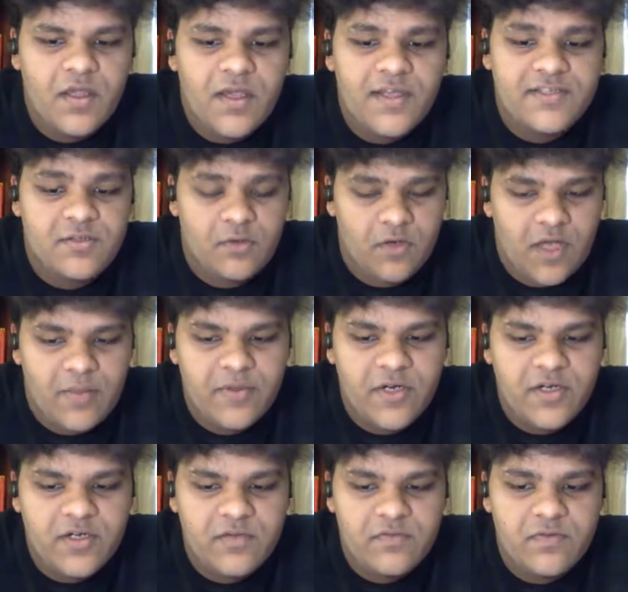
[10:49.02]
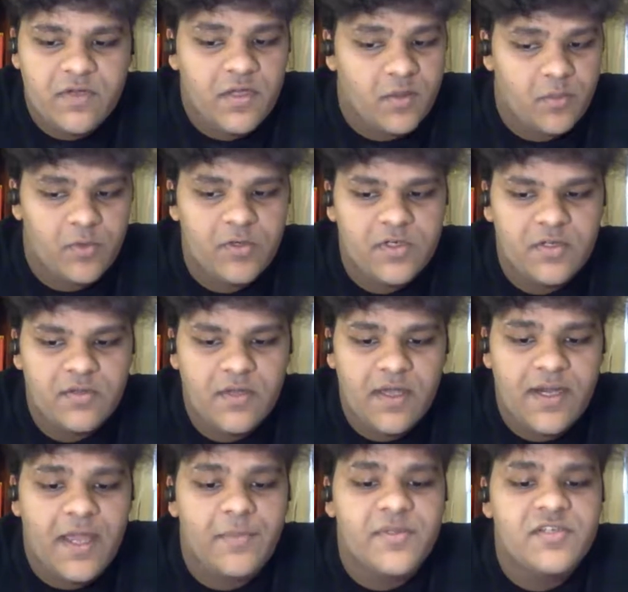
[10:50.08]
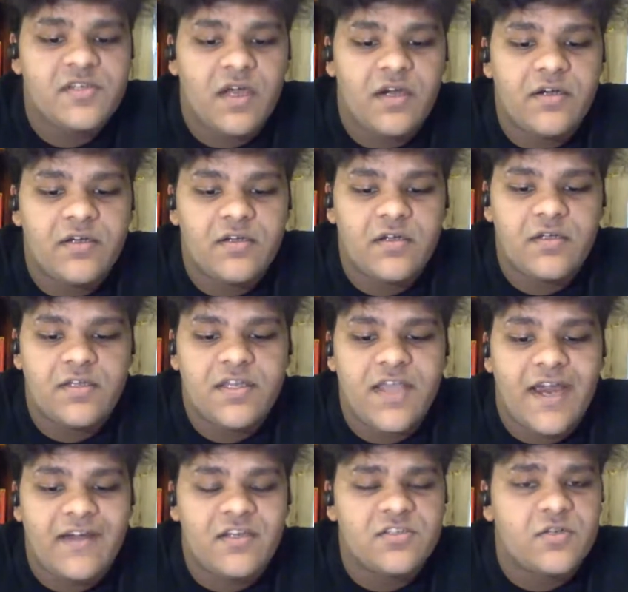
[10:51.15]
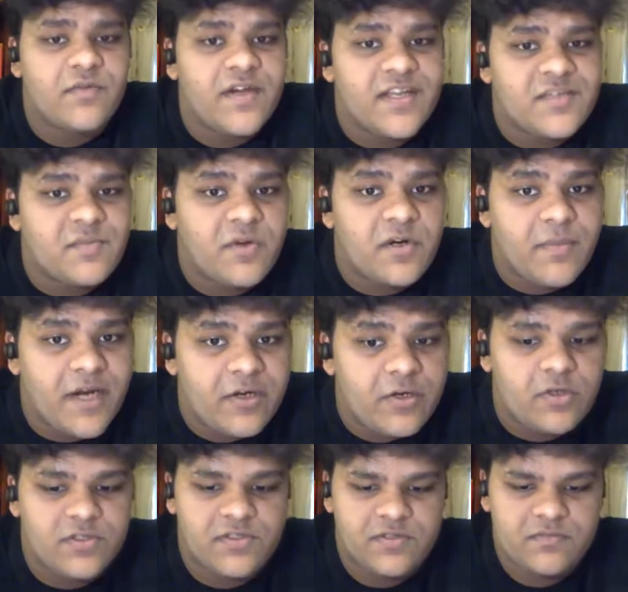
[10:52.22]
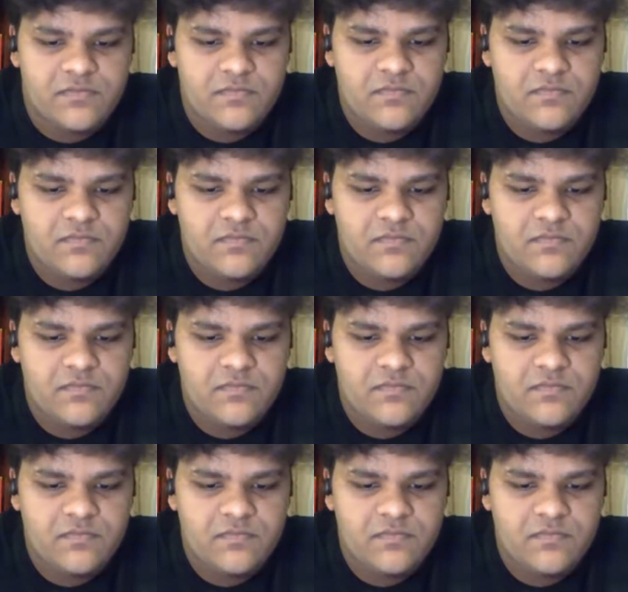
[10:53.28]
It's collaborative, remote, and happens under the guidance of our expert mentors.